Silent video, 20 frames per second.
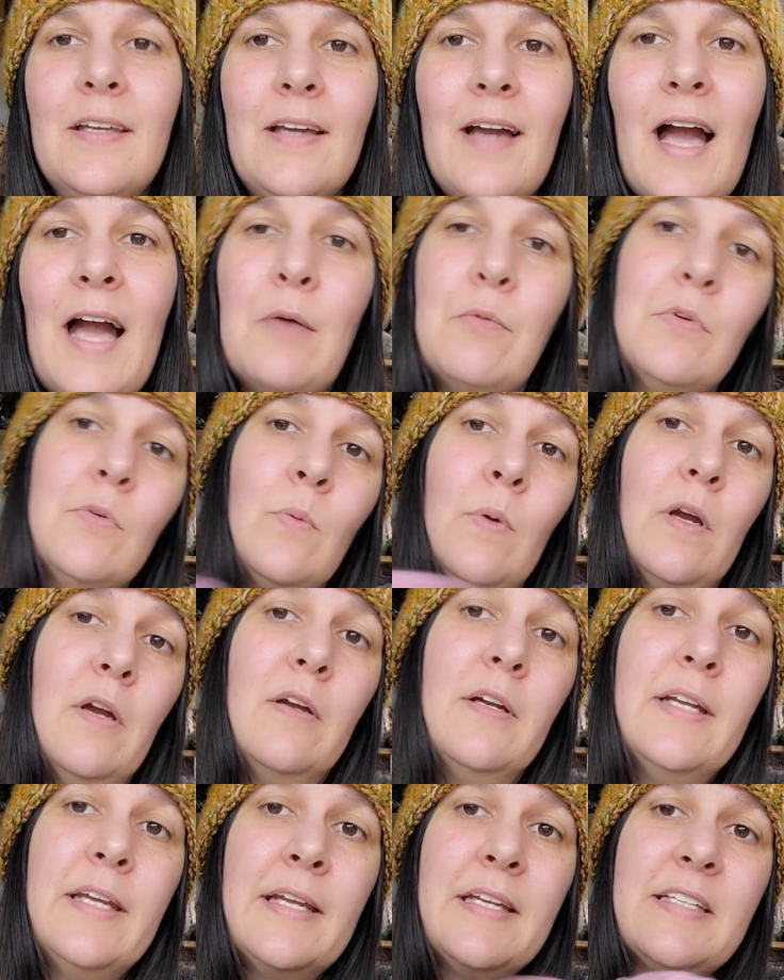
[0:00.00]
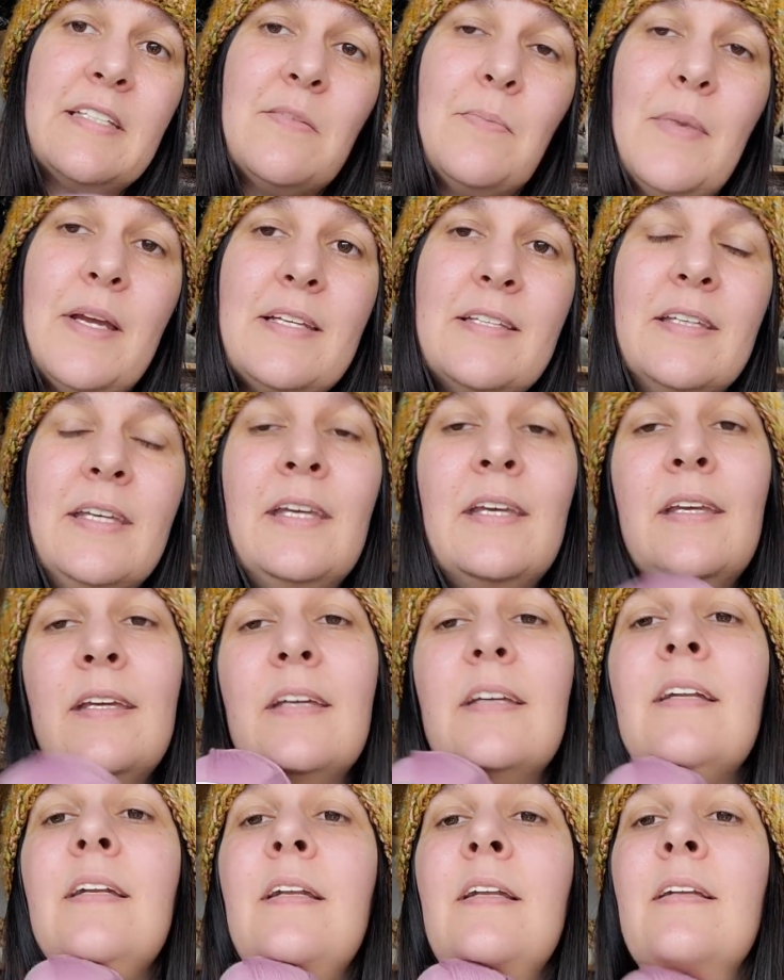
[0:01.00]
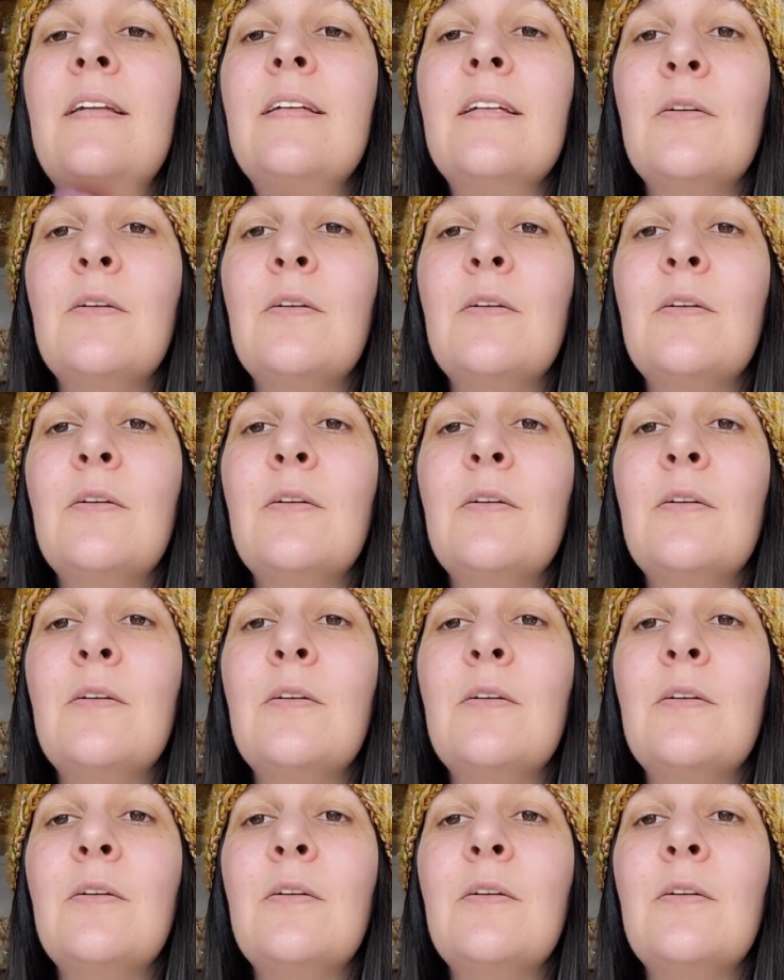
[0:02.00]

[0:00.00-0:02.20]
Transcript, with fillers: I would wear it against my skin.